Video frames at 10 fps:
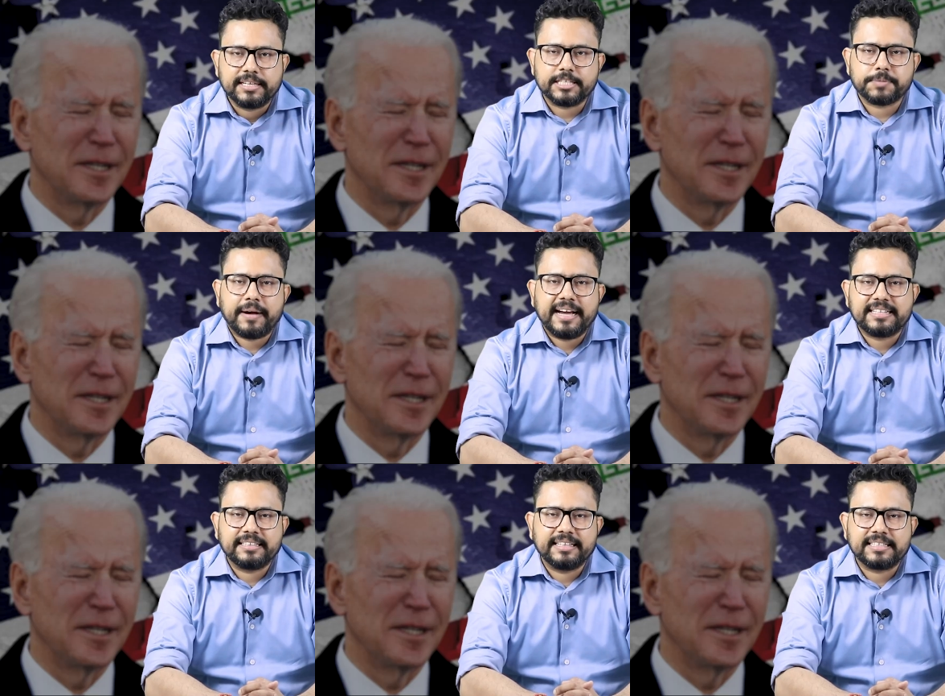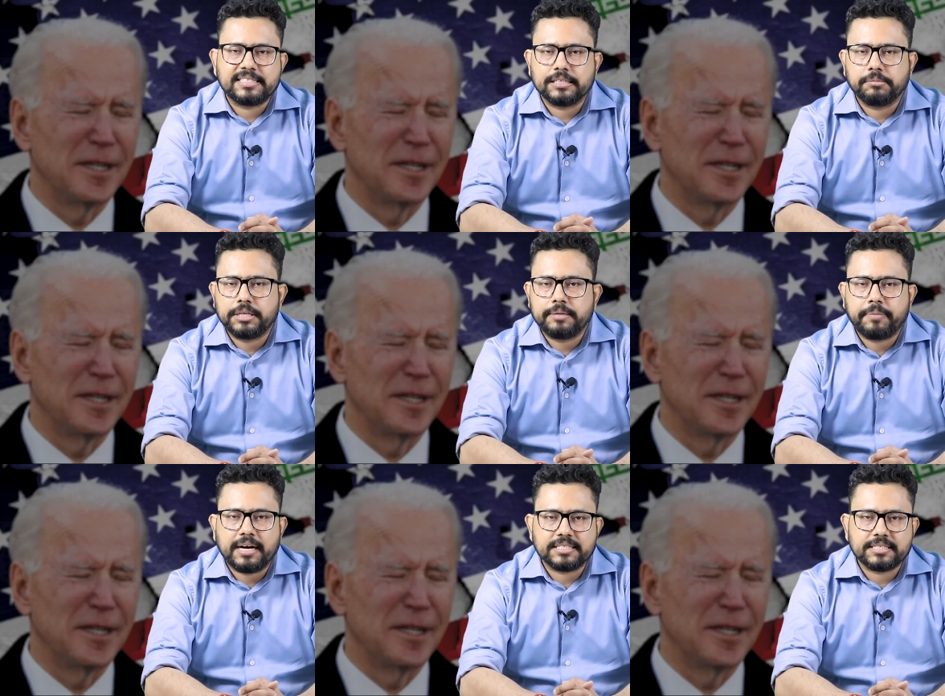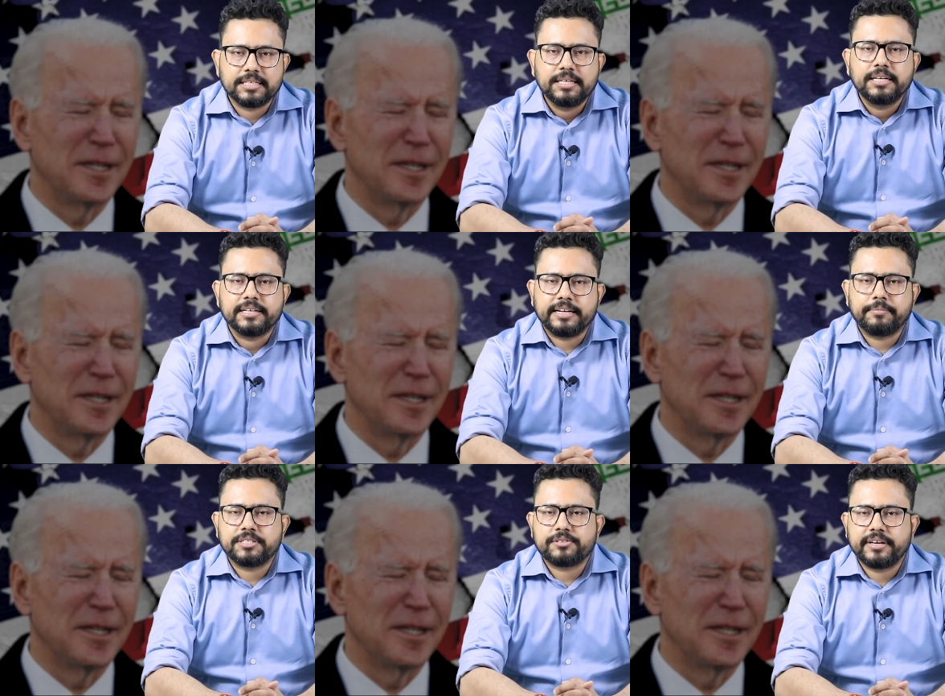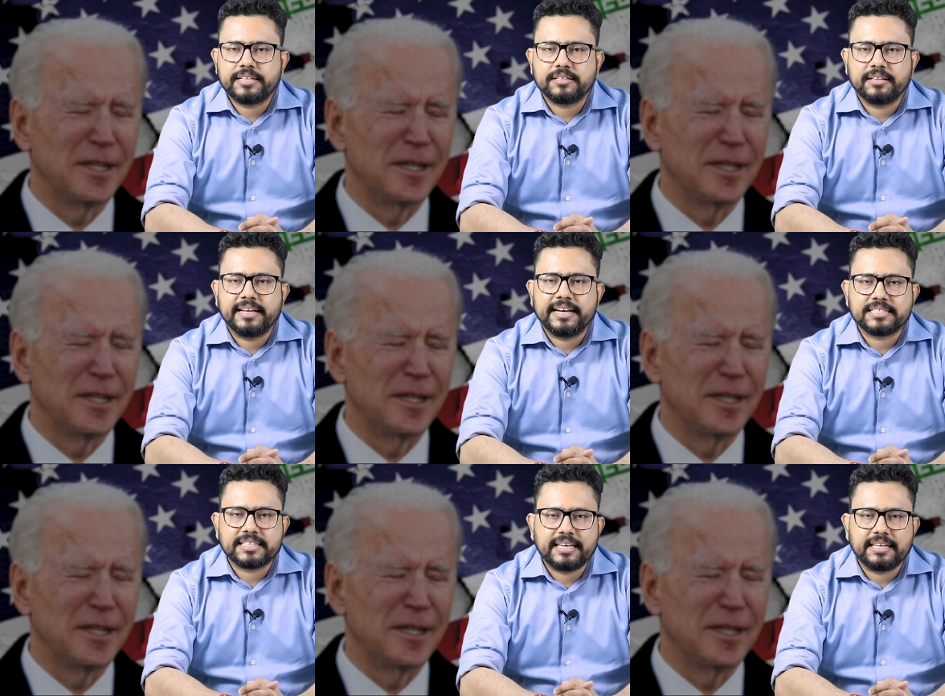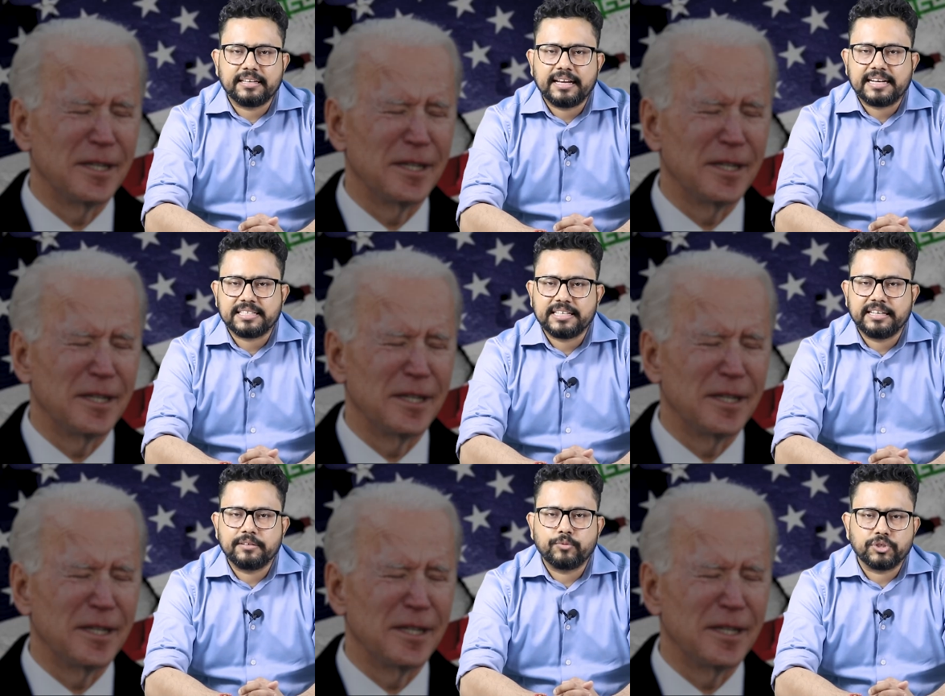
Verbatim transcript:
Speaker 1: despite their turbulent past, demonstrates their skill at healing